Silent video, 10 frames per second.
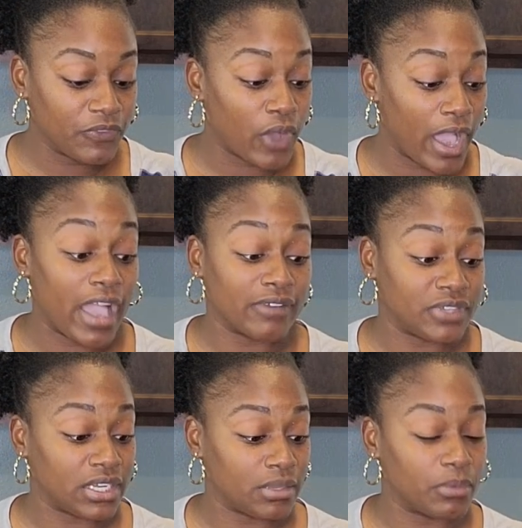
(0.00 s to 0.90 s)
I have
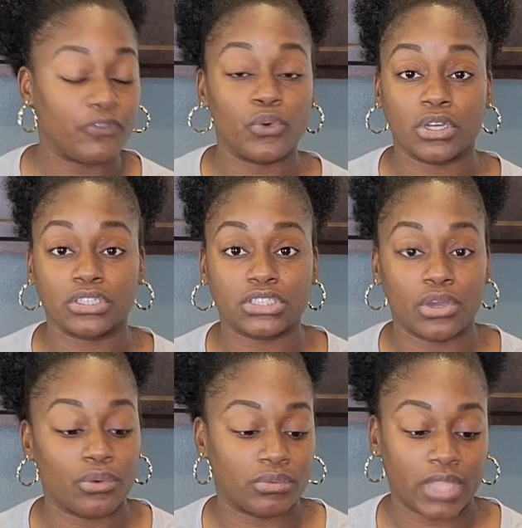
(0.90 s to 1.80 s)
done it before.
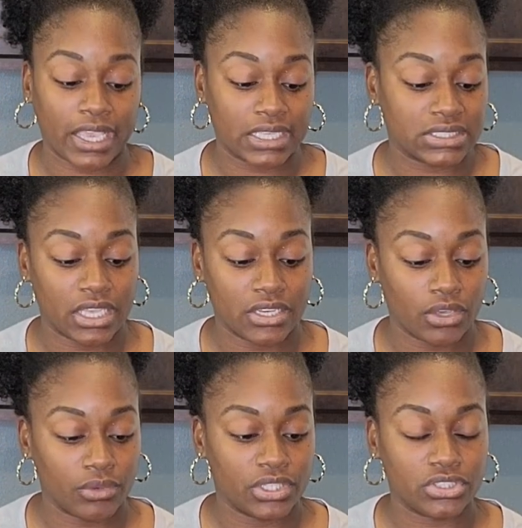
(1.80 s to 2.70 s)
So like I said,
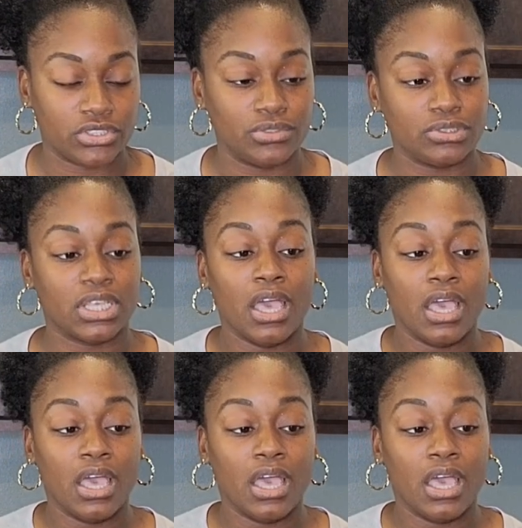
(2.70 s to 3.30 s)
no issues.